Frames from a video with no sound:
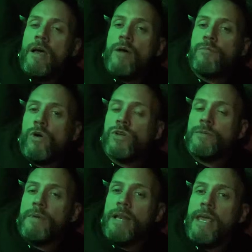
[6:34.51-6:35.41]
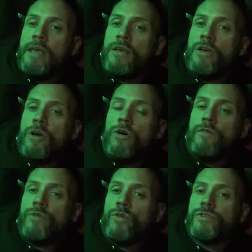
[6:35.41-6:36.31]
approximately
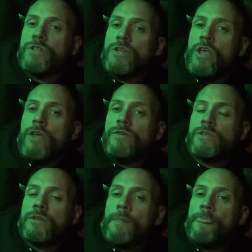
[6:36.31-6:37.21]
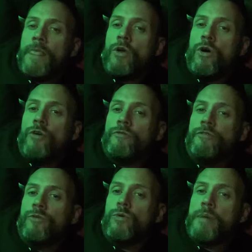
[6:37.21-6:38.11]
of constant use on
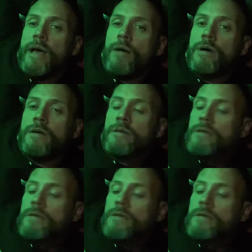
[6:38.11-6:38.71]
full power.